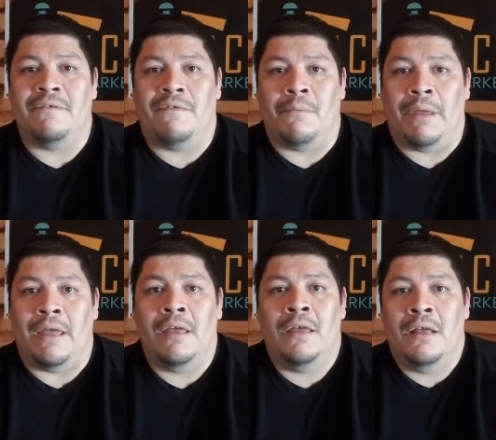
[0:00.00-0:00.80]
from it.
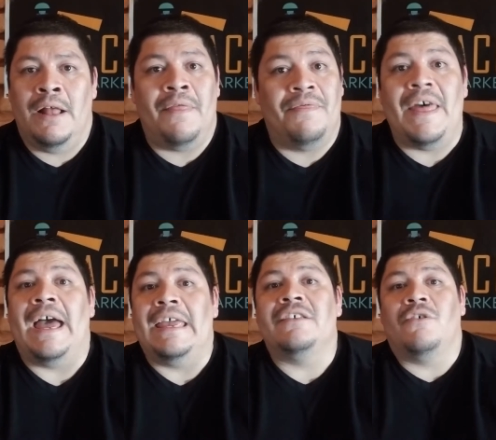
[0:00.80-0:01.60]

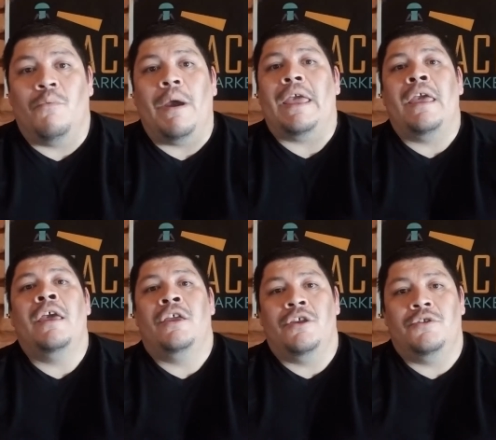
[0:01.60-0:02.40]
That is the way
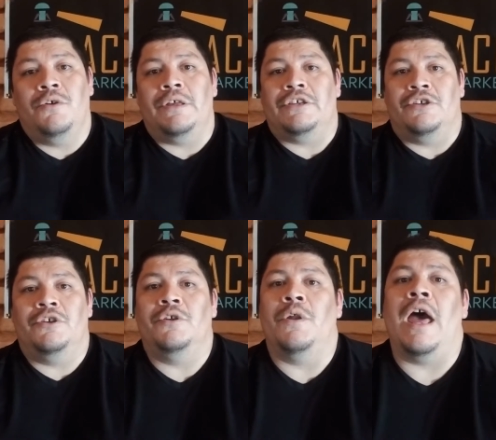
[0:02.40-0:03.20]
you do this. You
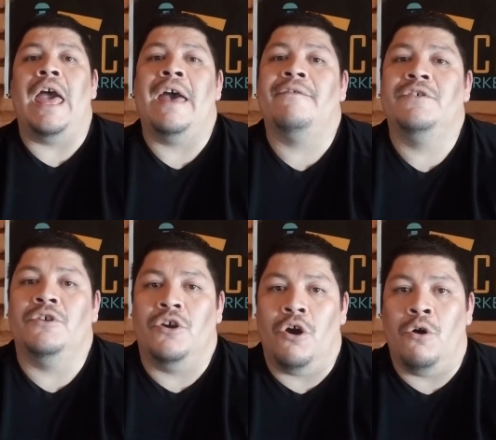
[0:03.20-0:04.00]
do not have to
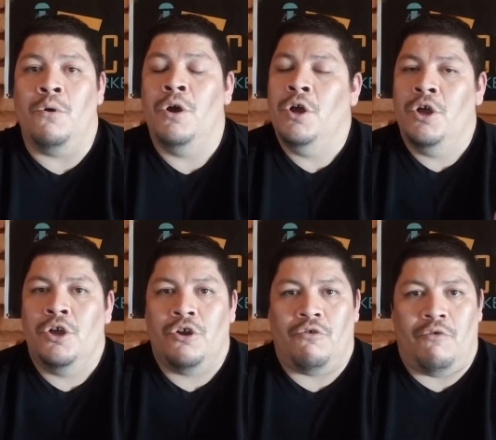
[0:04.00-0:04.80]
go
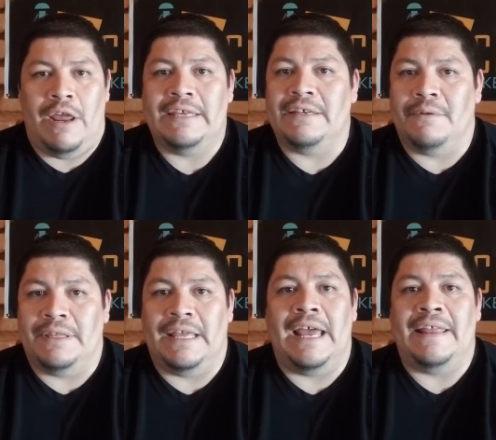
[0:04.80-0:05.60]
crazy
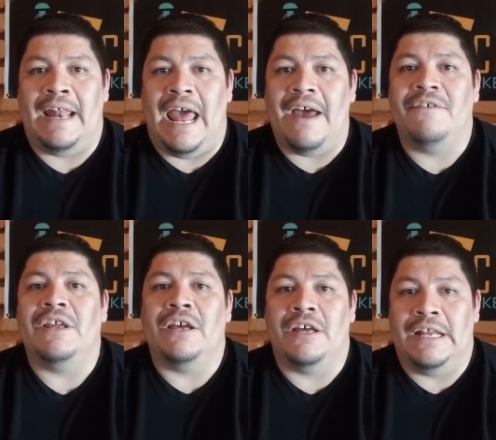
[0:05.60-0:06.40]
with it. And then after
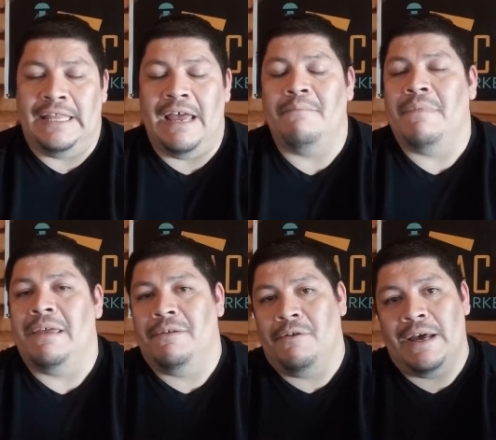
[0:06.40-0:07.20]
you're good at that,
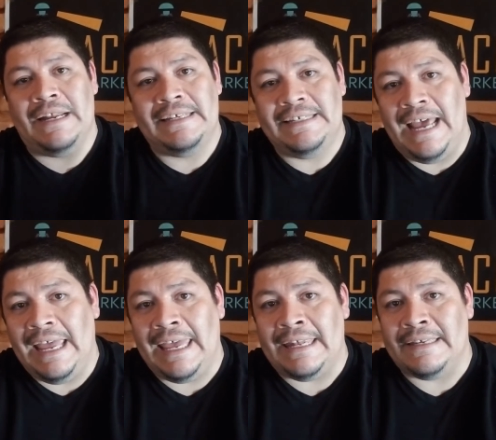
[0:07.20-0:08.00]
maybe you add a
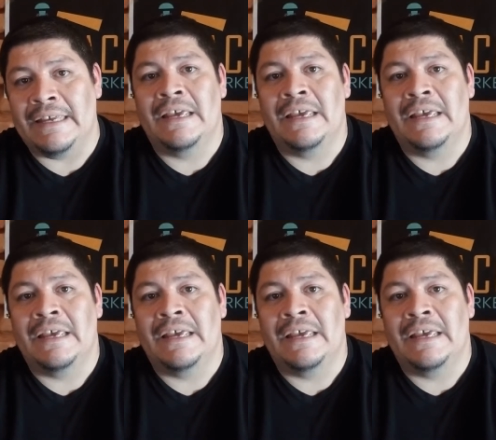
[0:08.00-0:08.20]
second